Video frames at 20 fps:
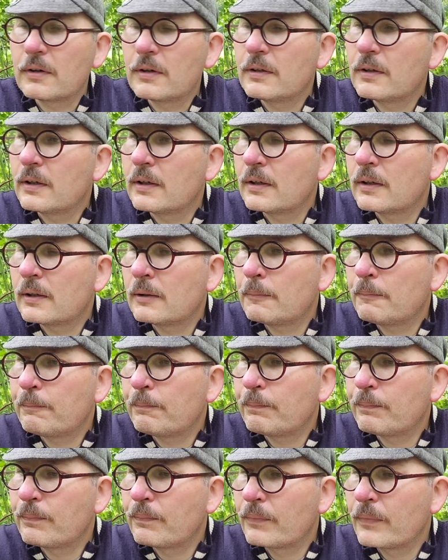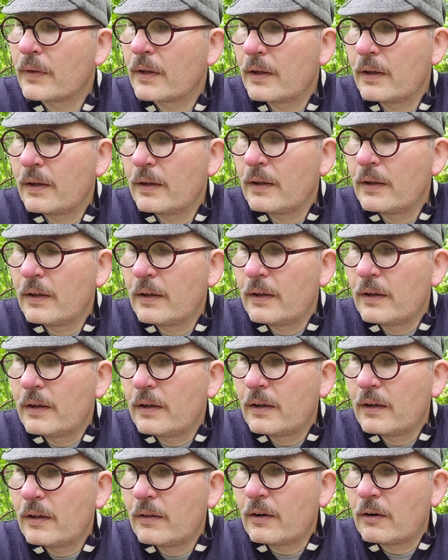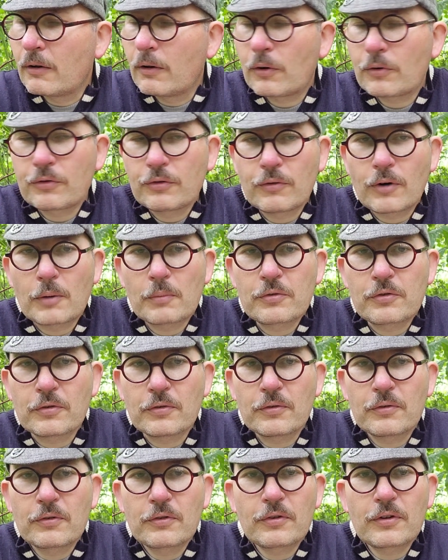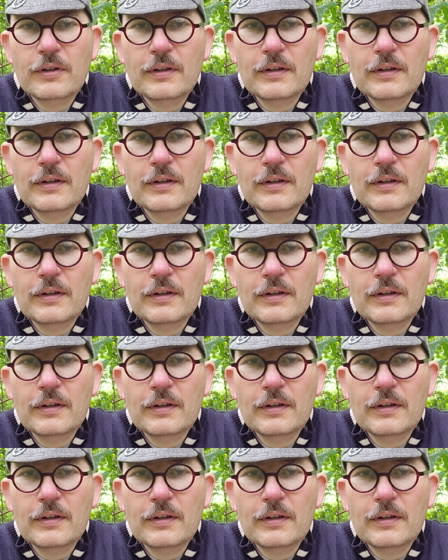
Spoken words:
There are lots of options,